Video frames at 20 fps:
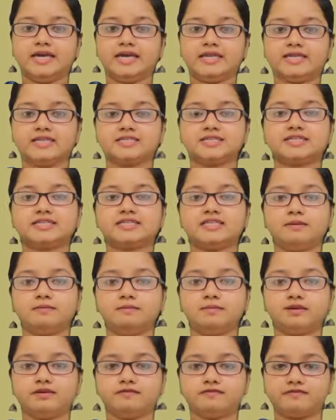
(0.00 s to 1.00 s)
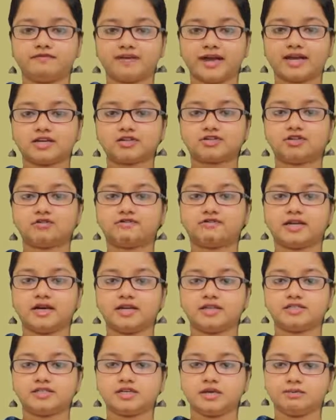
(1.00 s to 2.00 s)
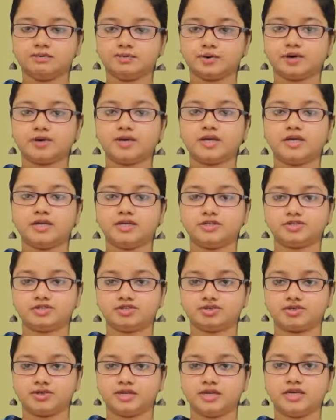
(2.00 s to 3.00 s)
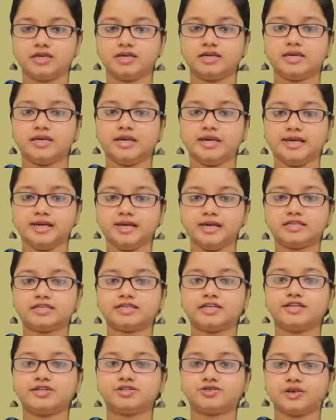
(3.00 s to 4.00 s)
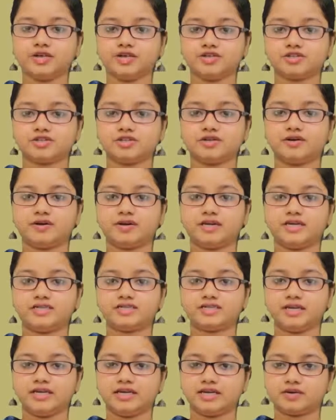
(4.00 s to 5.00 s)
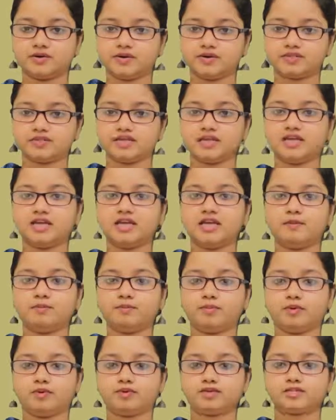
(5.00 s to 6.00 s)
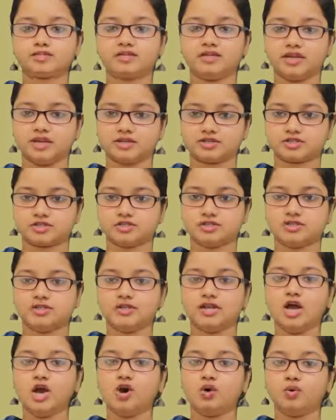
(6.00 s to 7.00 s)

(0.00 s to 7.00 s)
It is a simple fact of contemporary history. English literature is increasingly post-national,